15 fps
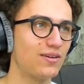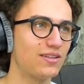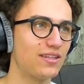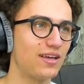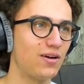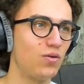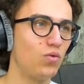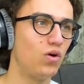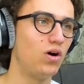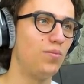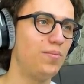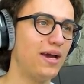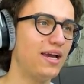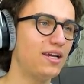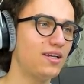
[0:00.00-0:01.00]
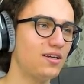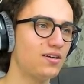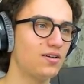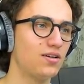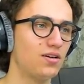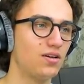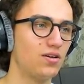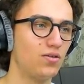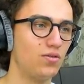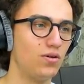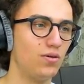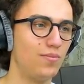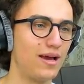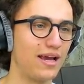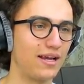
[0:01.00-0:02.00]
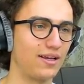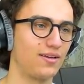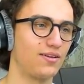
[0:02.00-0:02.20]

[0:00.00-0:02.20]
What the hell? Wall bang? Wall bang.